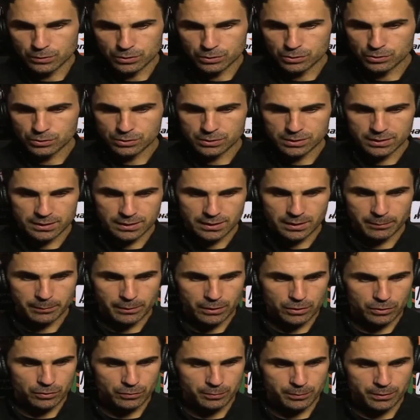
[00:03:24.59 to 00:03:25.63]
When you see the
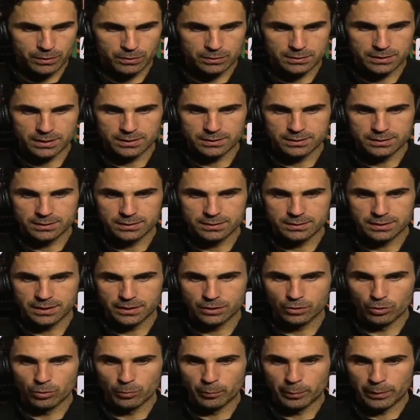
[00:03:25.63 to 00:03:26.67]
amount of minutes that
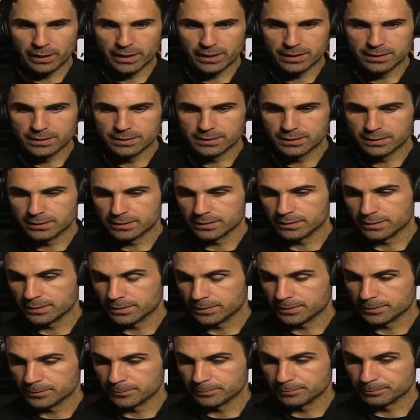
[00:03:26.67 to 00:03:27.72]
they all played,
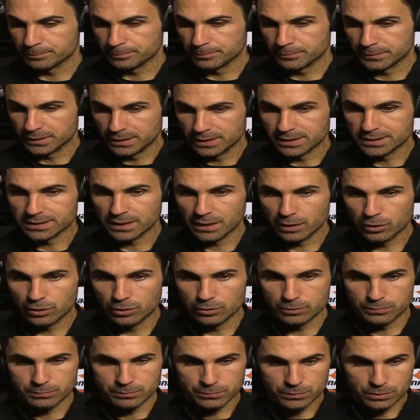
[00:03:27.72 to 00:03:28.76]
um, it's a
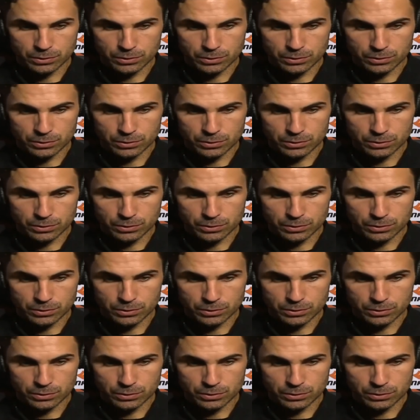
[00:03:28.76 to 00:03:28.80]
lot.